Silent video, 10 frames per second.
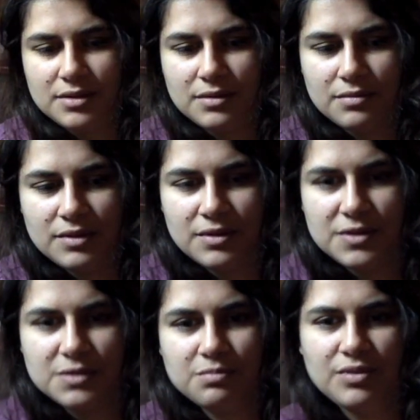so it
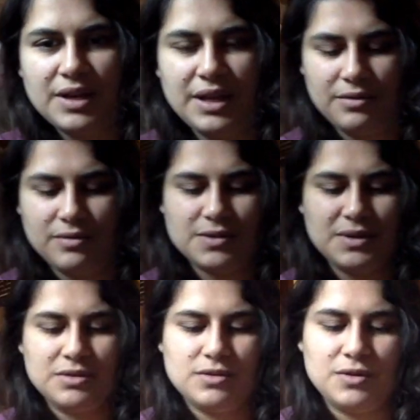looks pretty. That's why
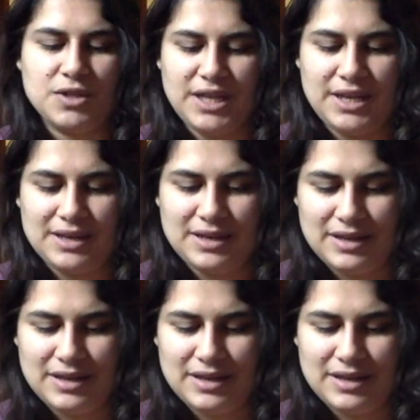it's so clean.